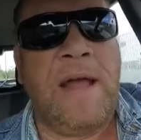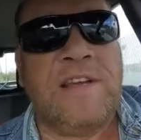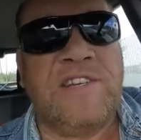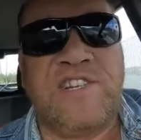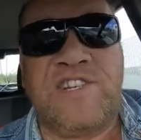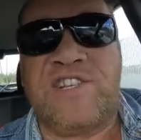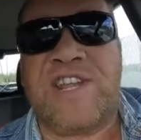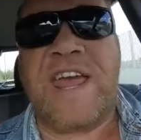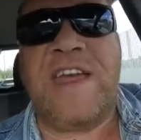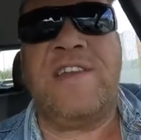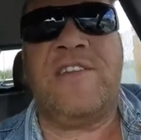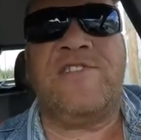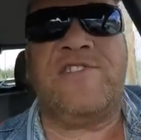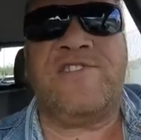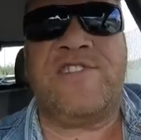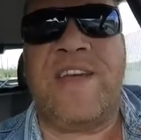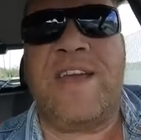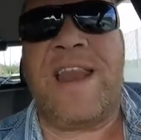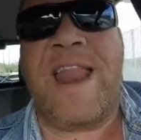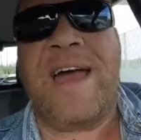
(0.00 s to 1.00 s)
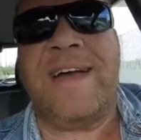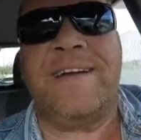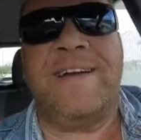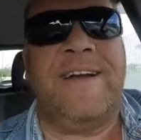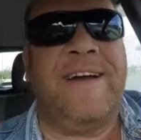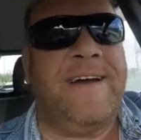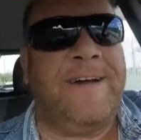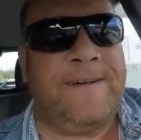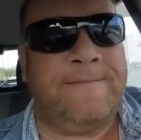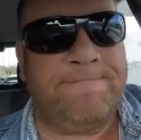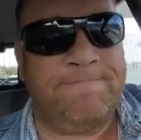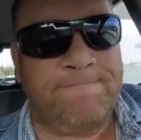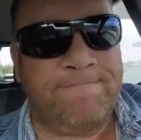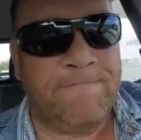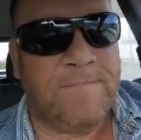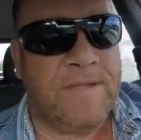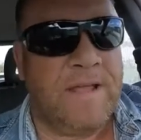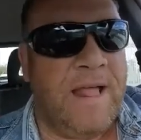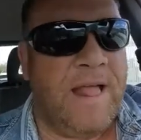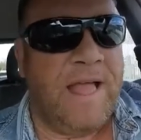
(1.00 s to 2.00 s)
stainless steel anchor.
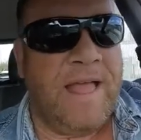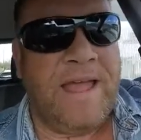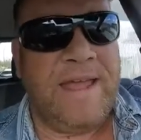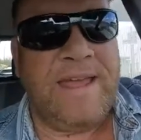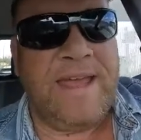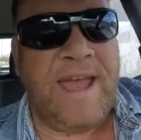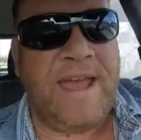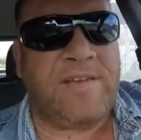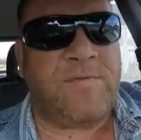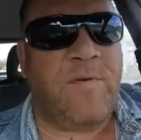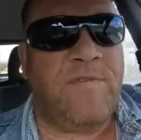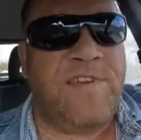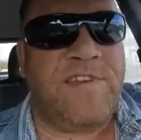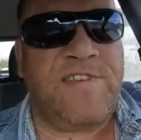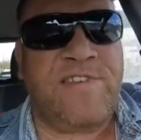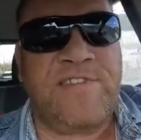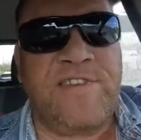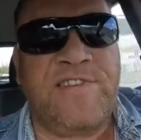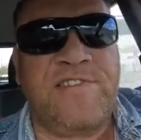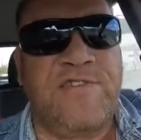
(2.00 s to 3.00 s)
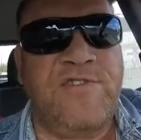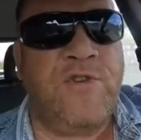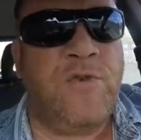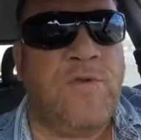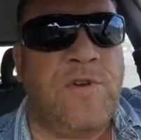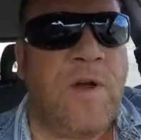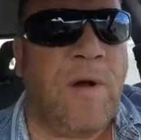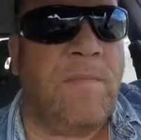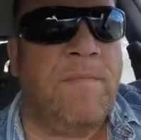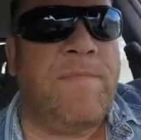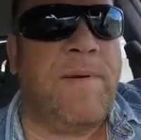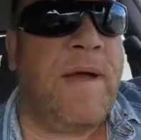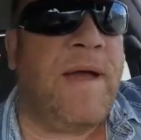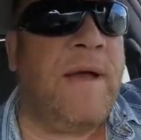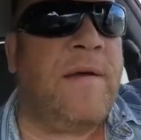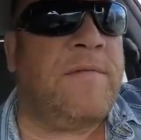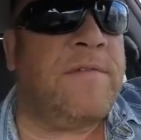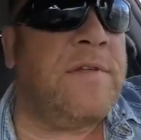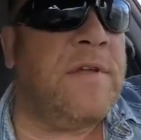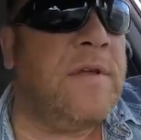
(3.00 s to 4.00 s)
Yes, well this is his new
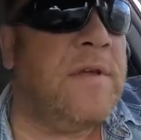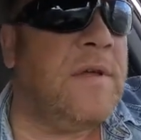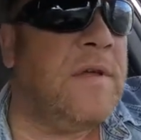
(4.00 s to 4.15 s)
compound.